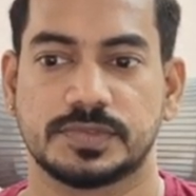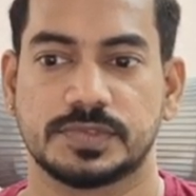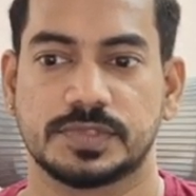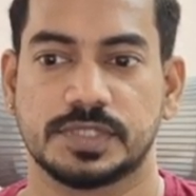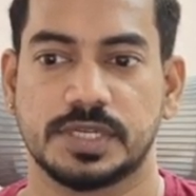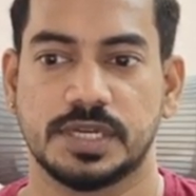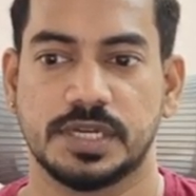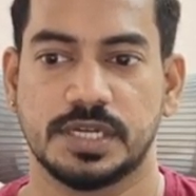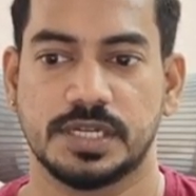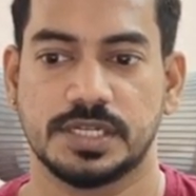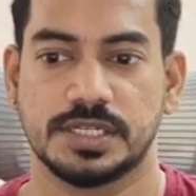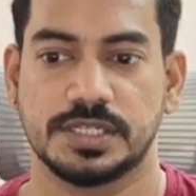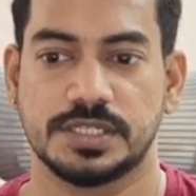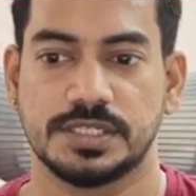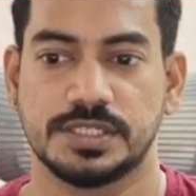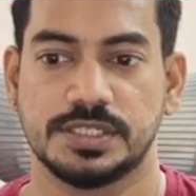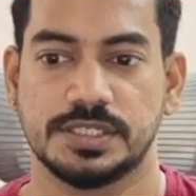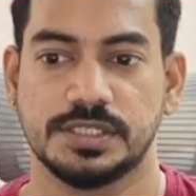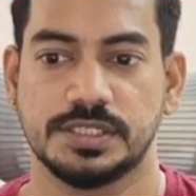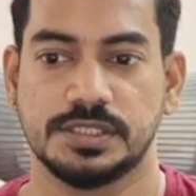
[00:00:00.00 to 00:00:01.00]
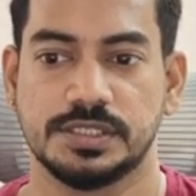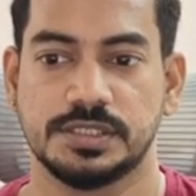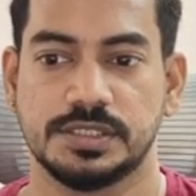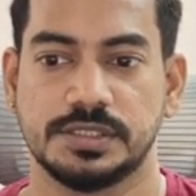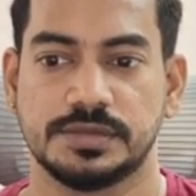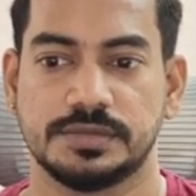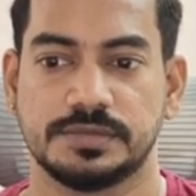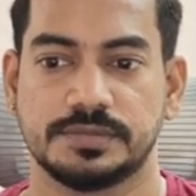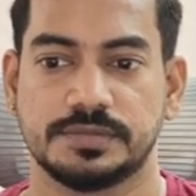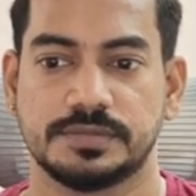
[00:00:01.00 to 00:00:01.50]
and here
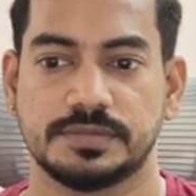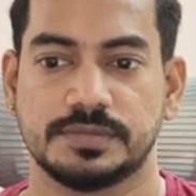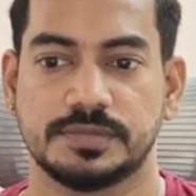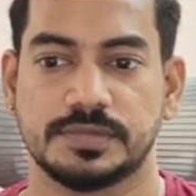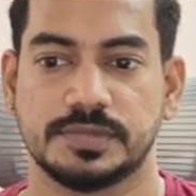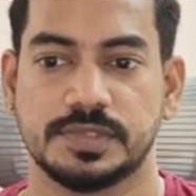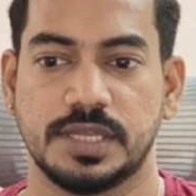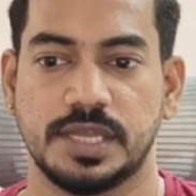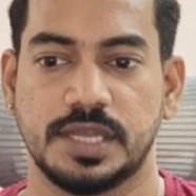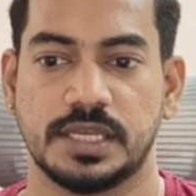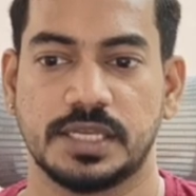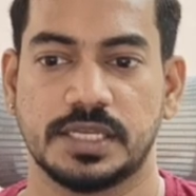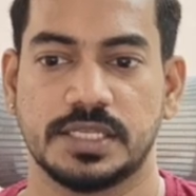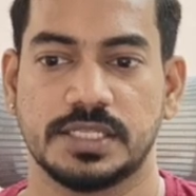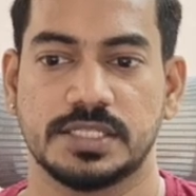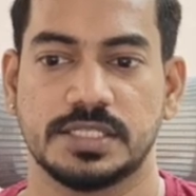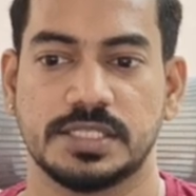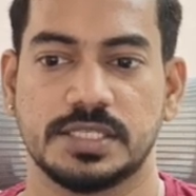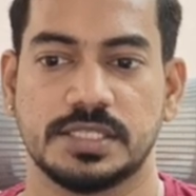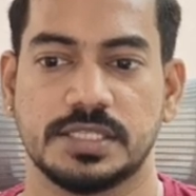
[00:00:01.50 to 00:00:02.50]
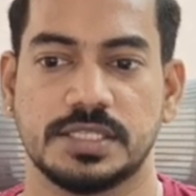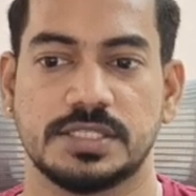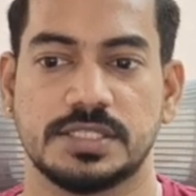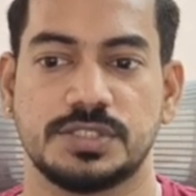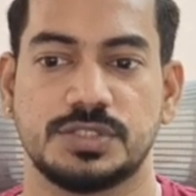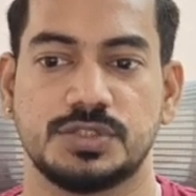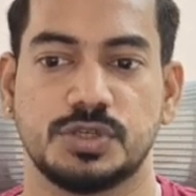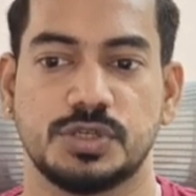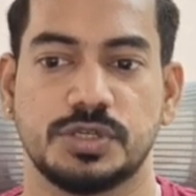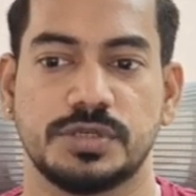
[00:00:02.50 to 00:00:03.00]
I can see
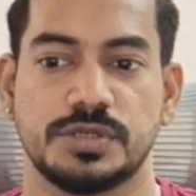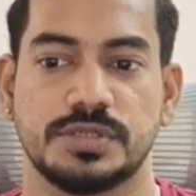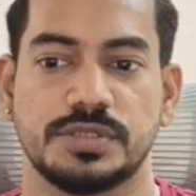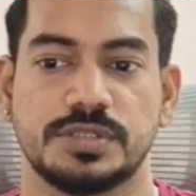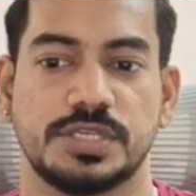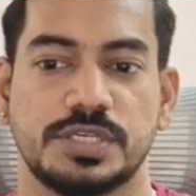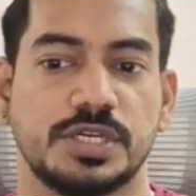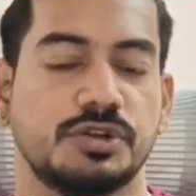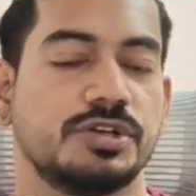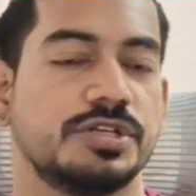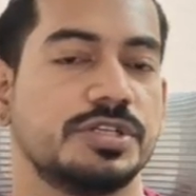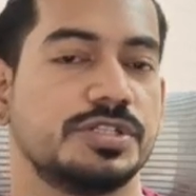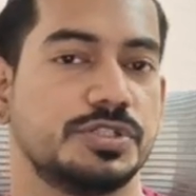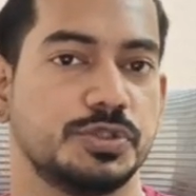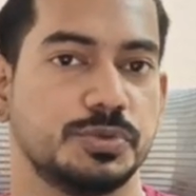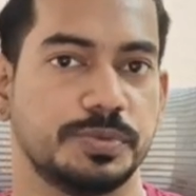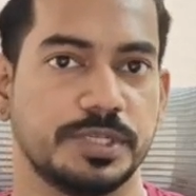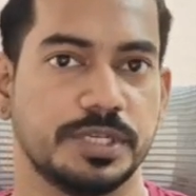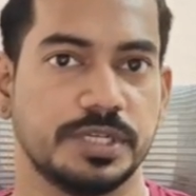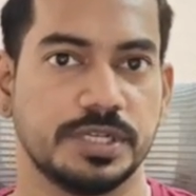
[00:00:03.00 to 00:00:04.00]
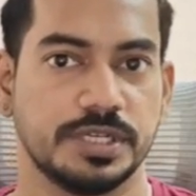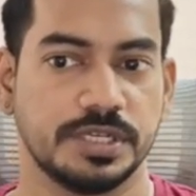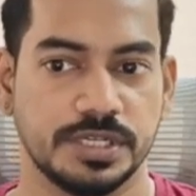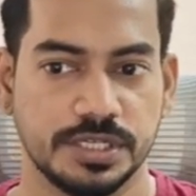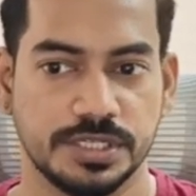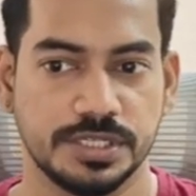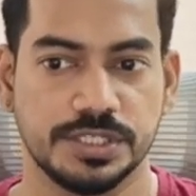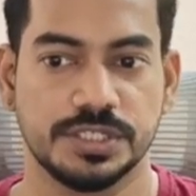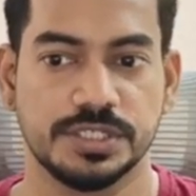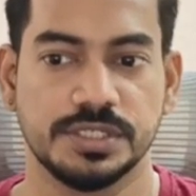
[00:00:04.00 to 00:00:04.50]
this JUnit Jupyter
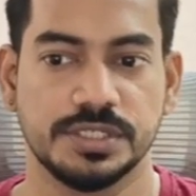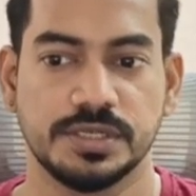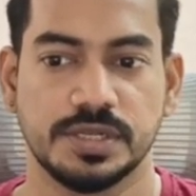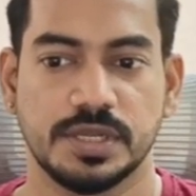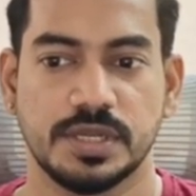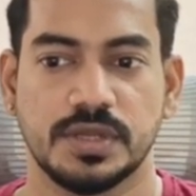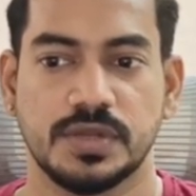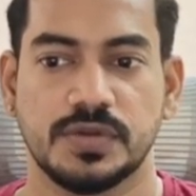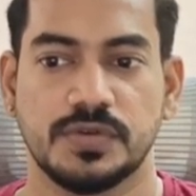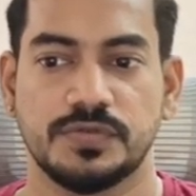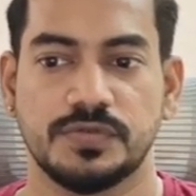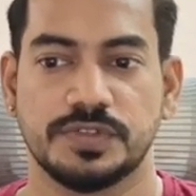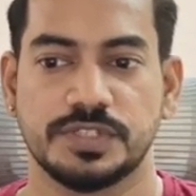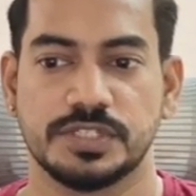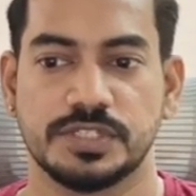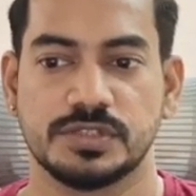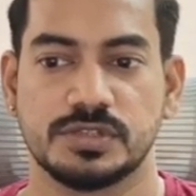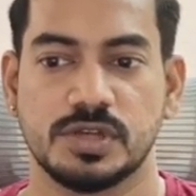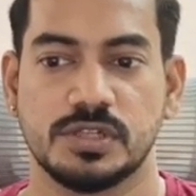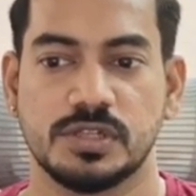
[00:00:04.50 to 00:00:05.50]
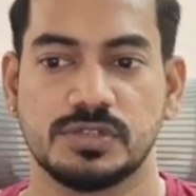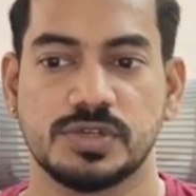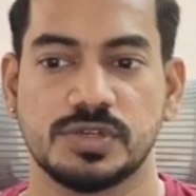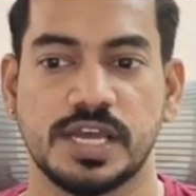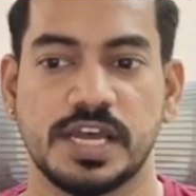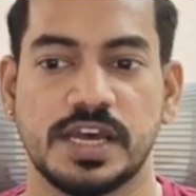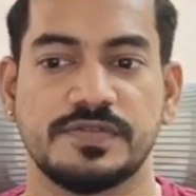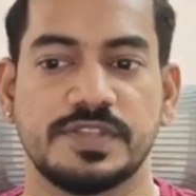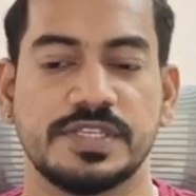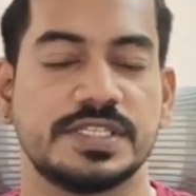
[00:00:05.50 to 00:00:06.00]
engine, which is also
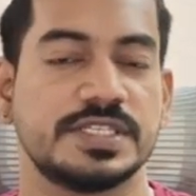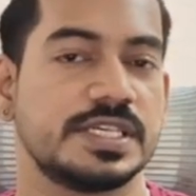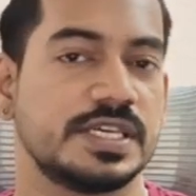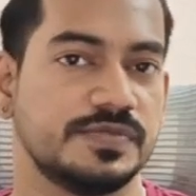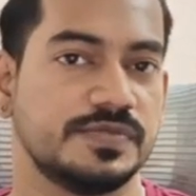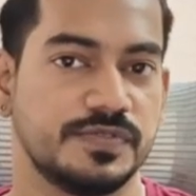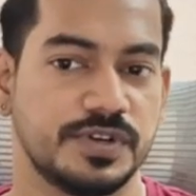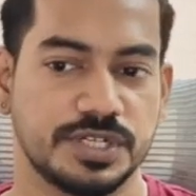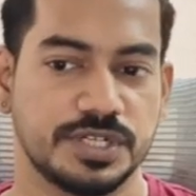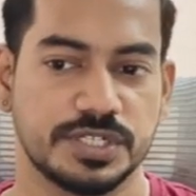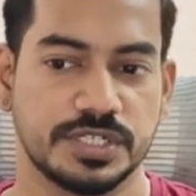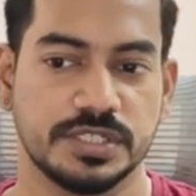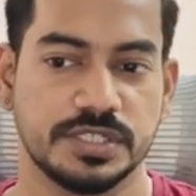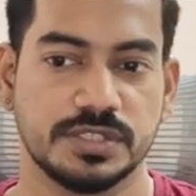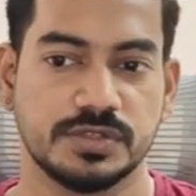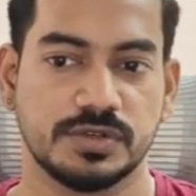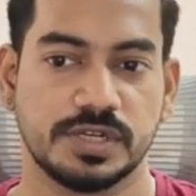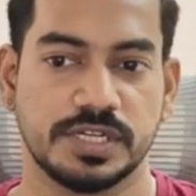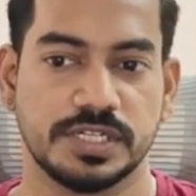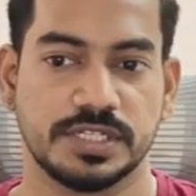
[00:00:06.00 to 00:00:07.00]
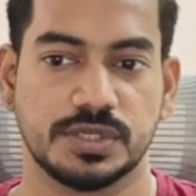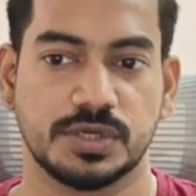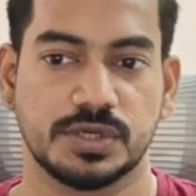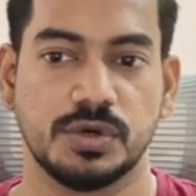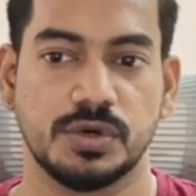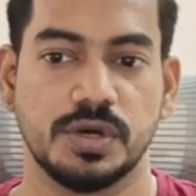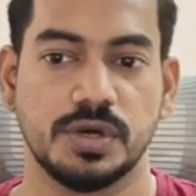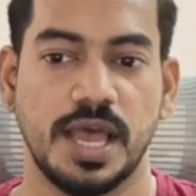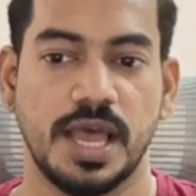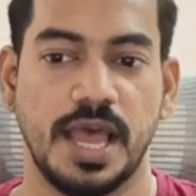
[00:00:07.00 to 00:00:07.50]
have the same version. So let's
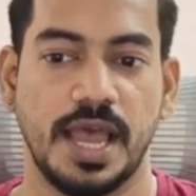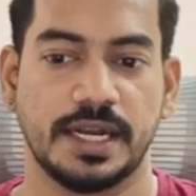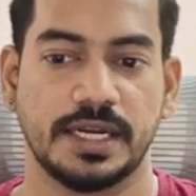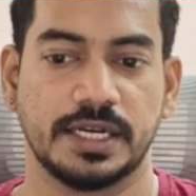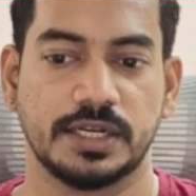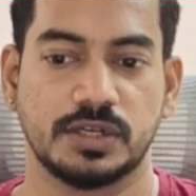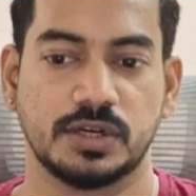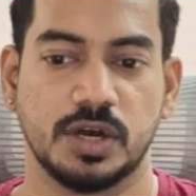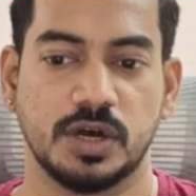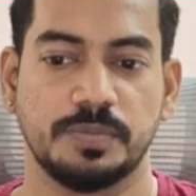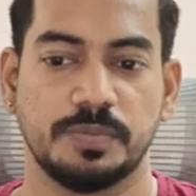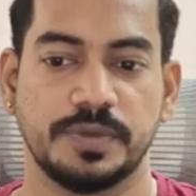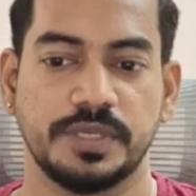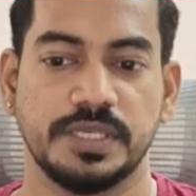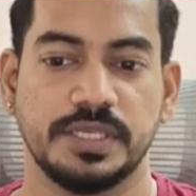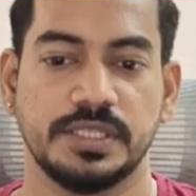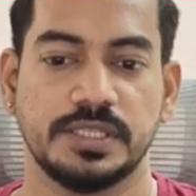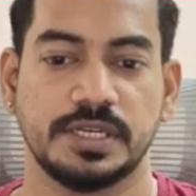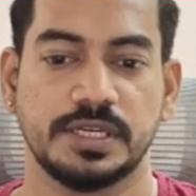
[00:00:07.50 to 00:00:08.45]
go and copy the